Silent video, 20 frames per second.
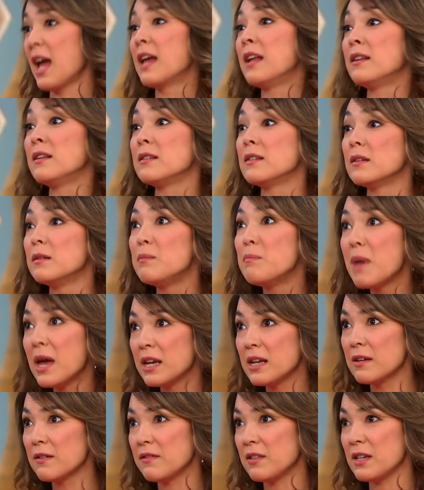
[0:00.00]
And
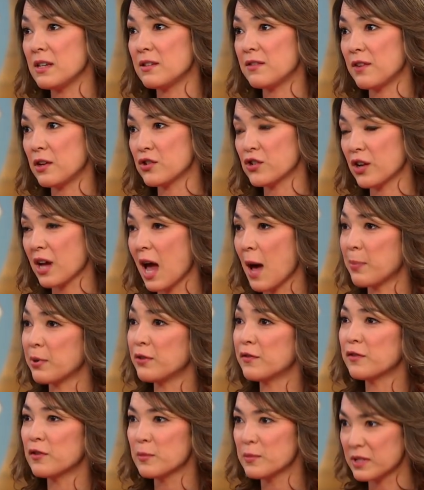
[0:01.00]
many of these venture
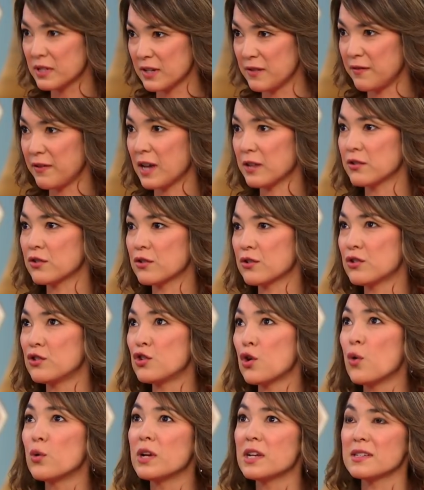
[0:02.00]
capital firms and investors
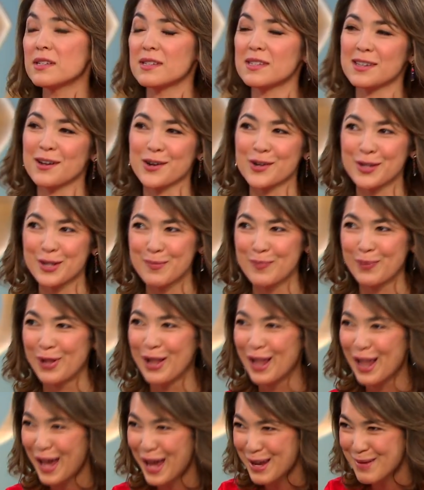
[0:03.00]
don't necessarily
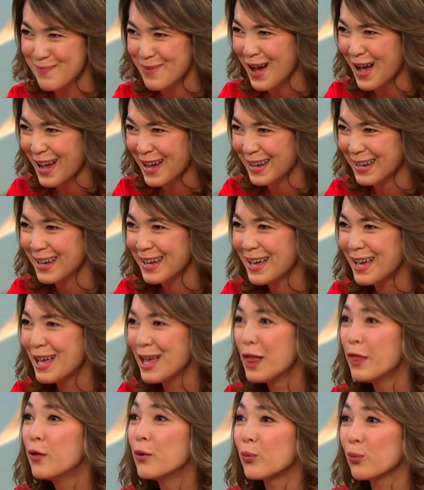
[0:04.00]
play by yeah,
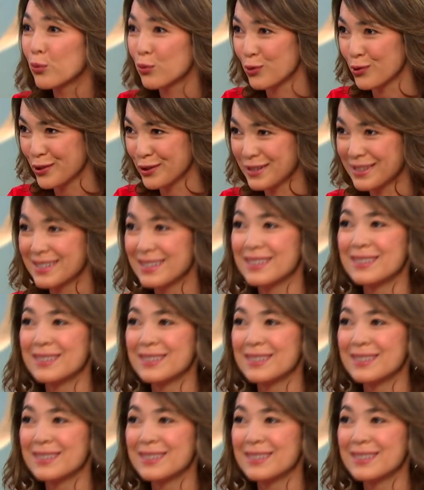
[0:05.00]
the, the, rules.